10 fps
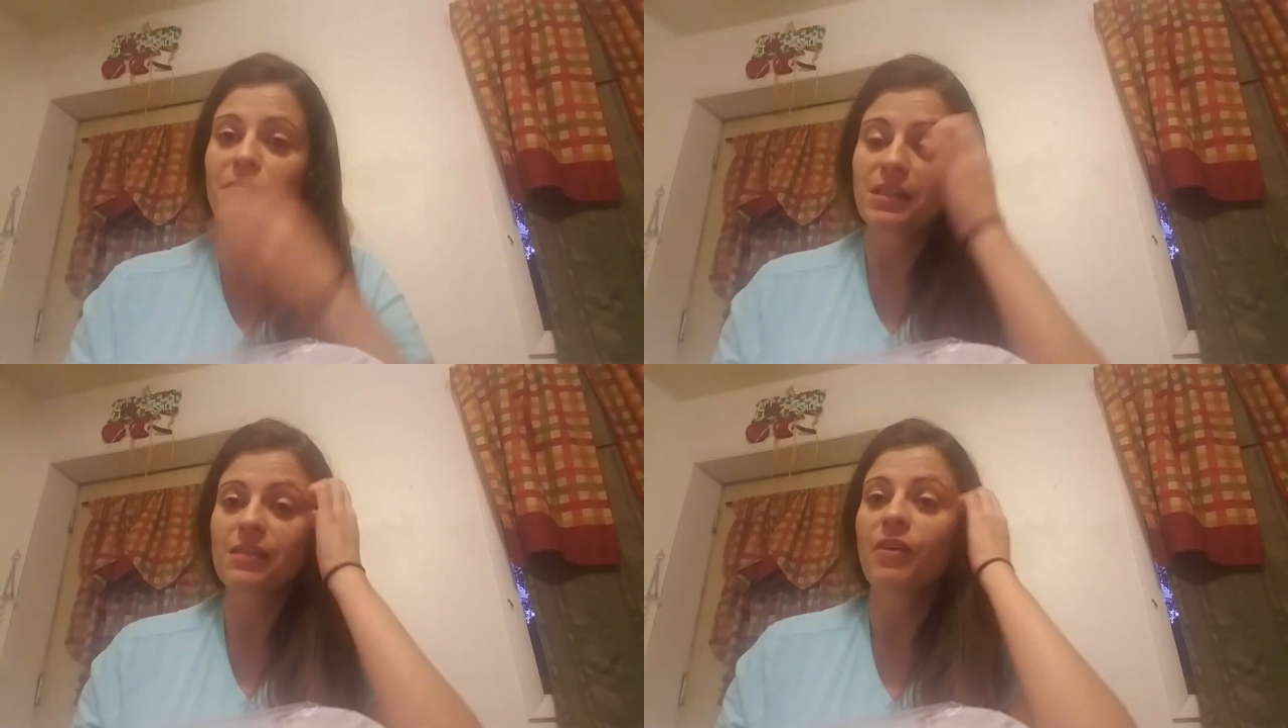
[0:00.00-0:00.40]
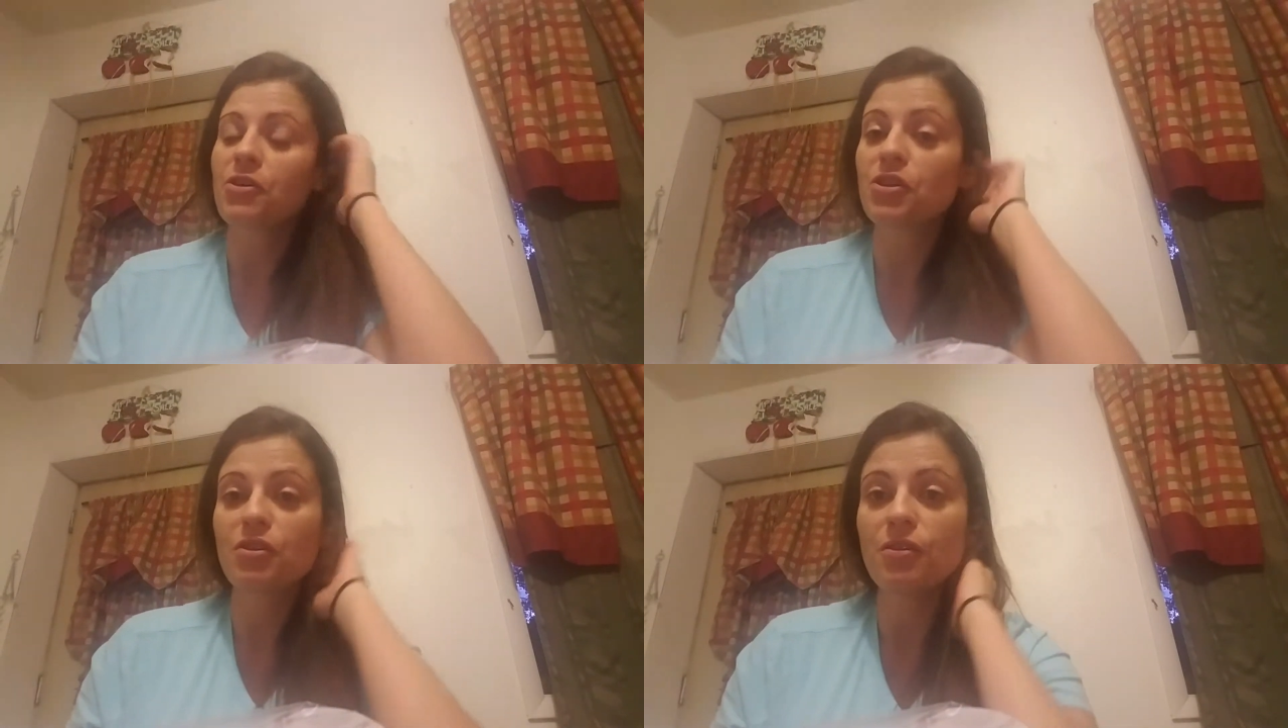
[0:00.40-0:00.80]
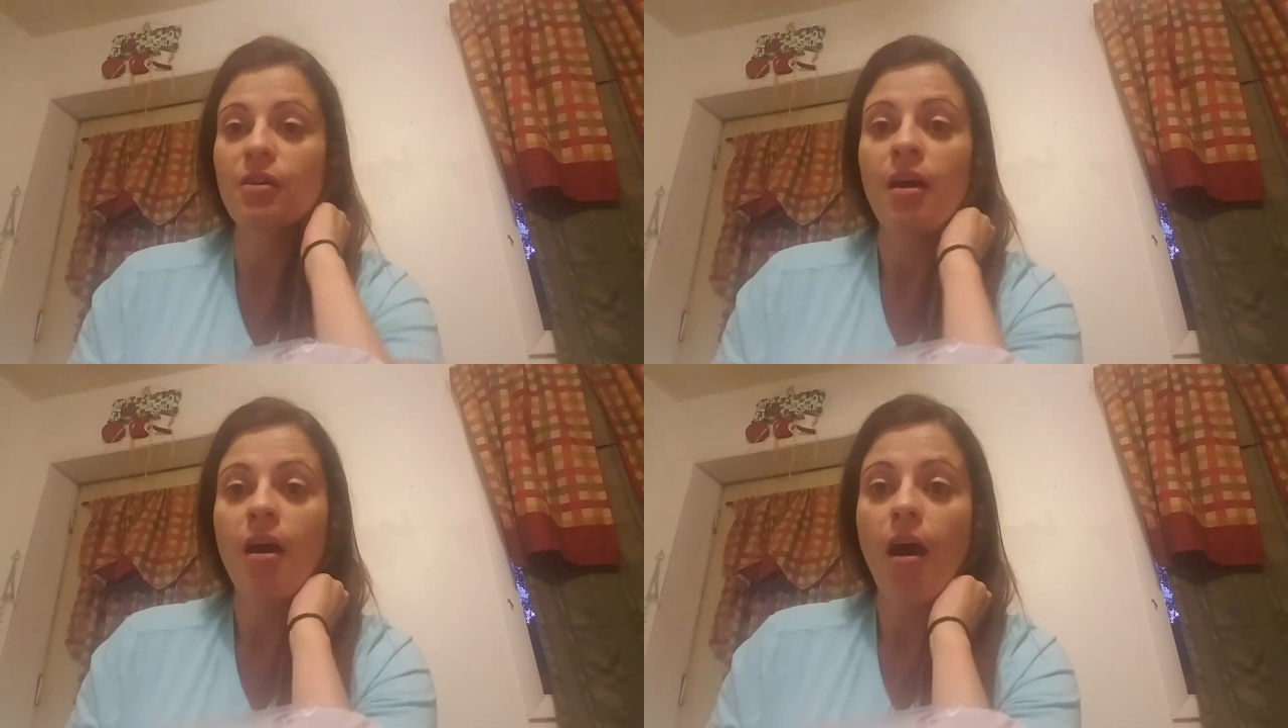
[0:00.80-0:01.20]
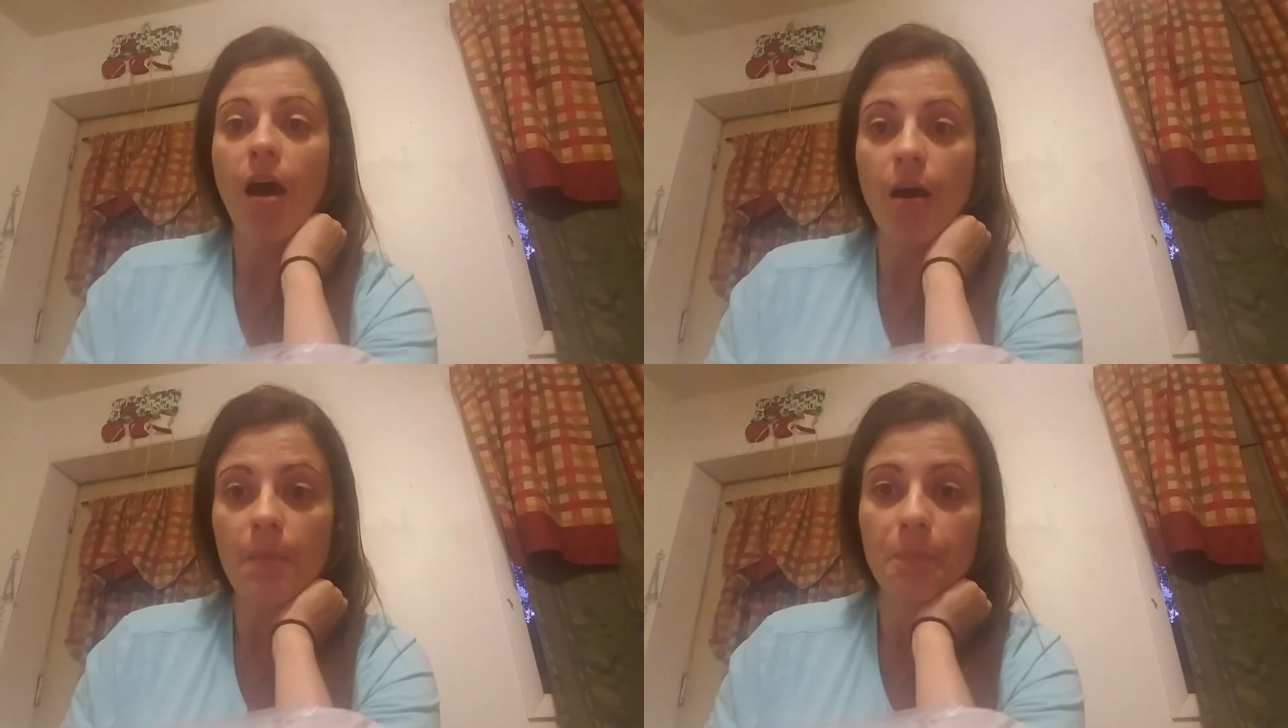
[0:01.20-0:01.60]
dysfunctional
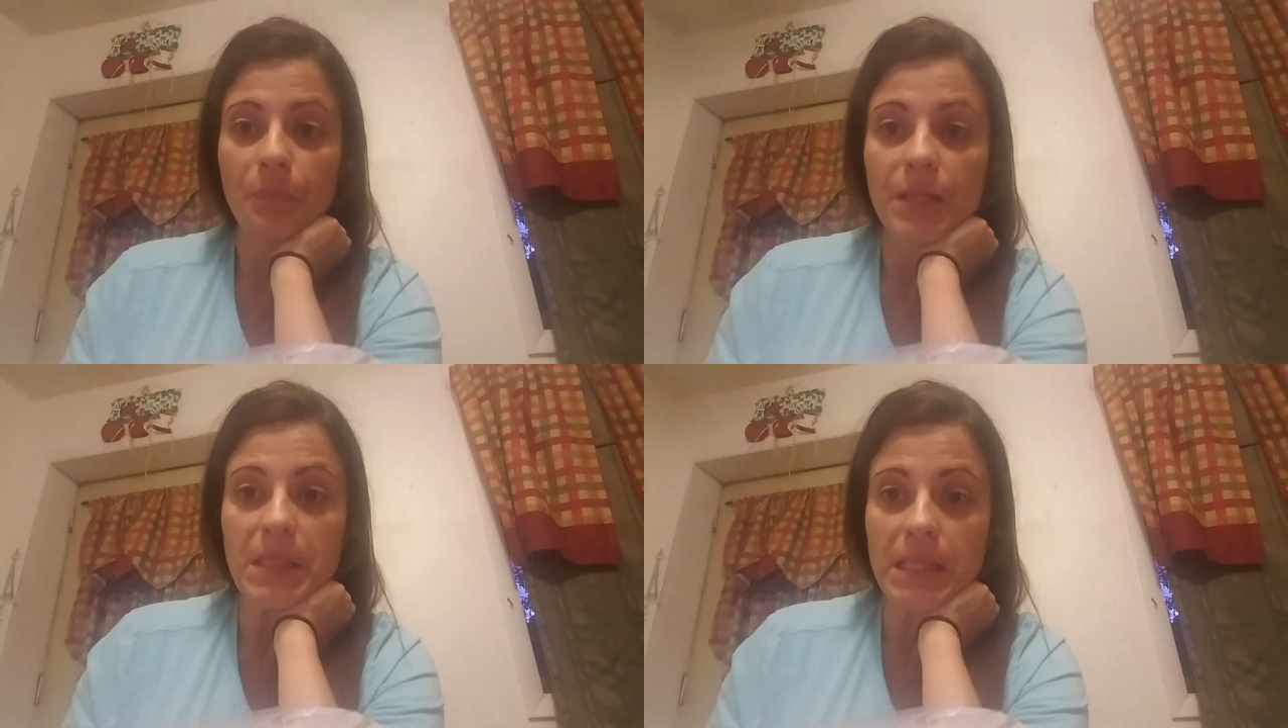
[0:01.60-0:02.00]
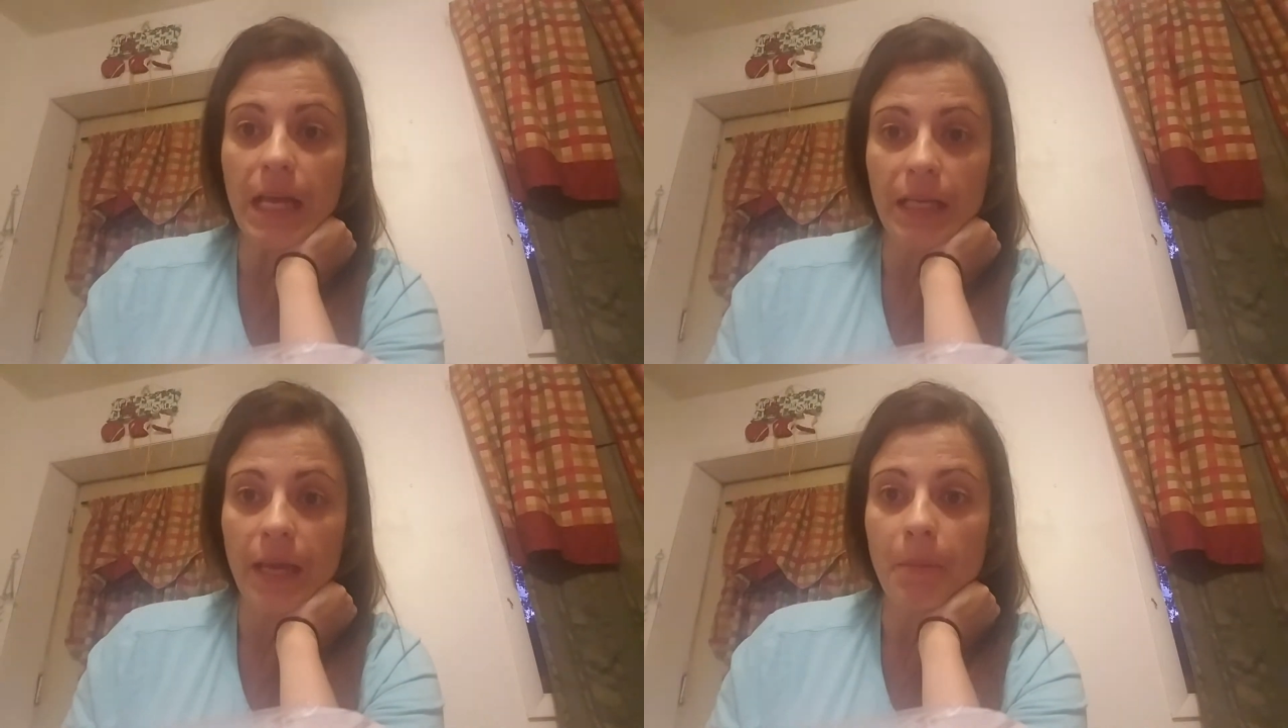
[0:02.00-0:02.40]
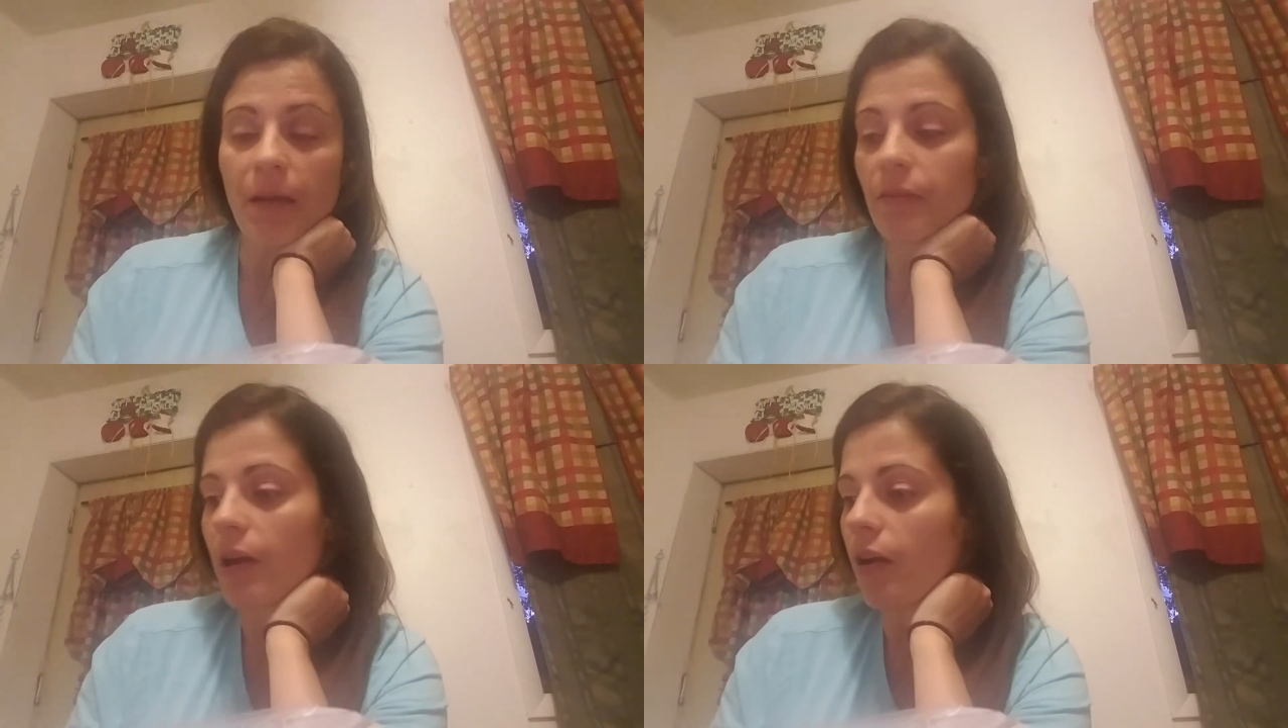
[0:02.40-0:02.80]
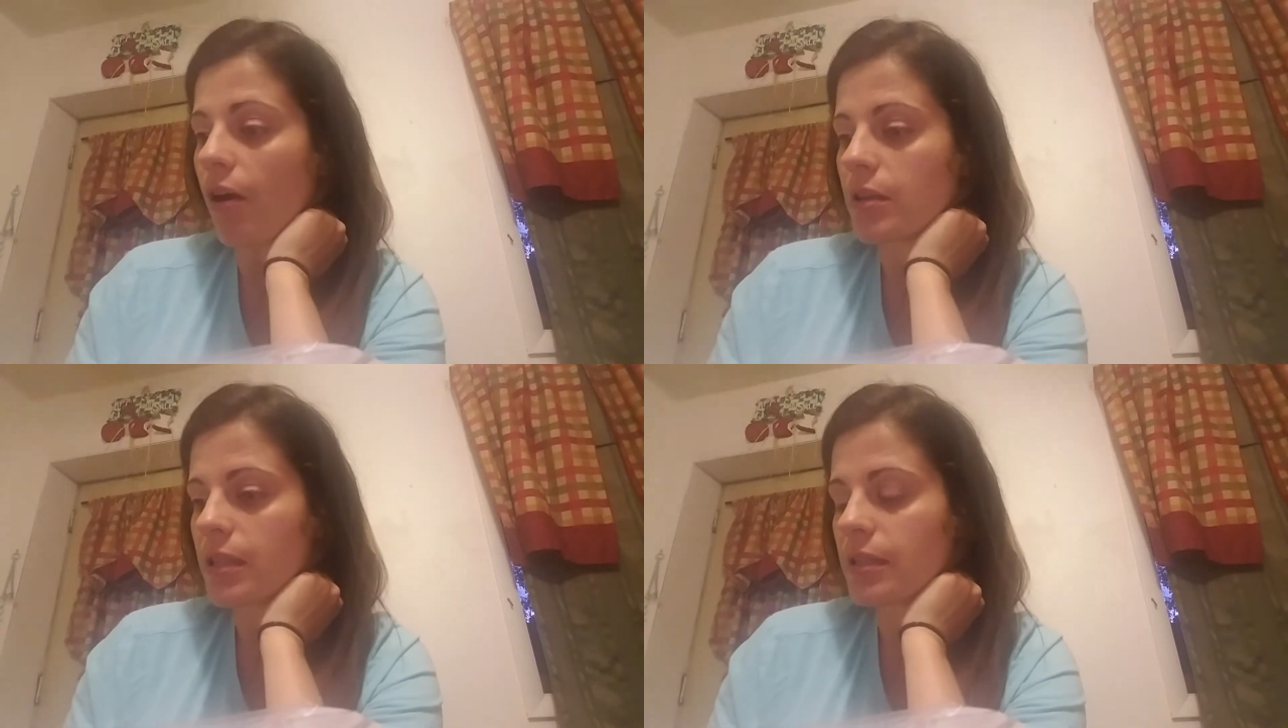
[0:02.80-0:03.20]
dynamic that
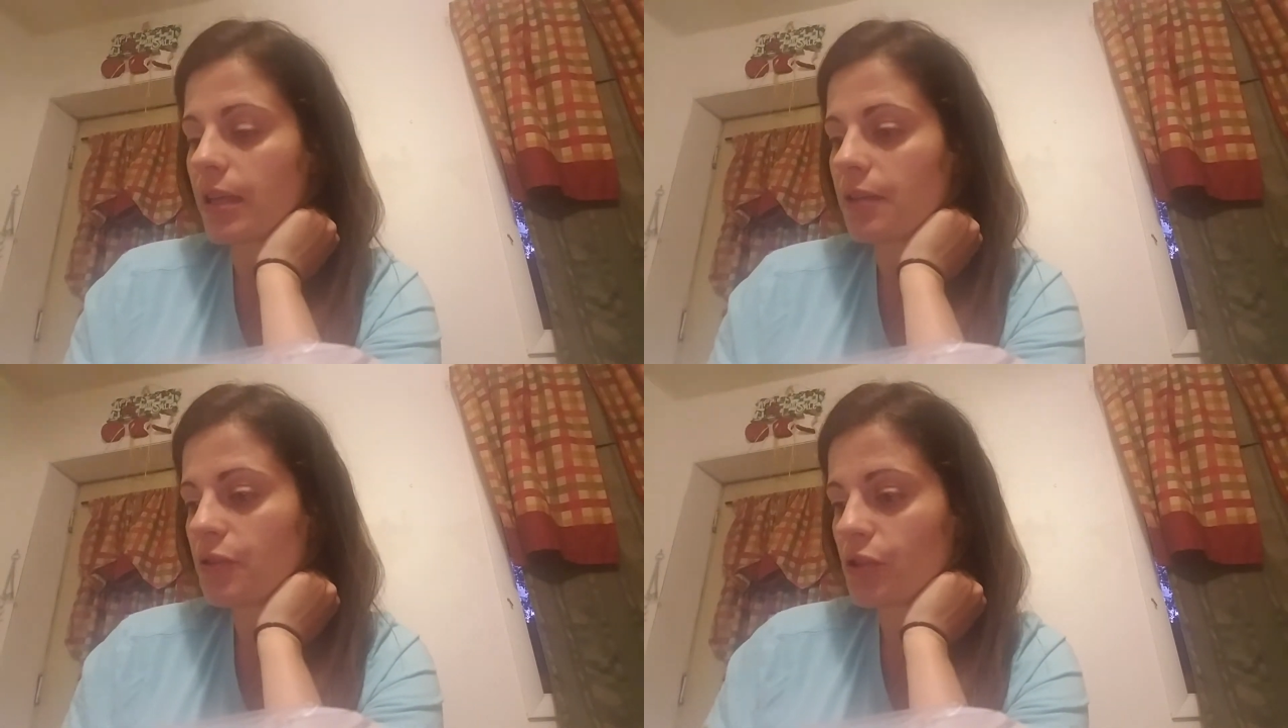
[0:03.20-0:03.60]
causes it.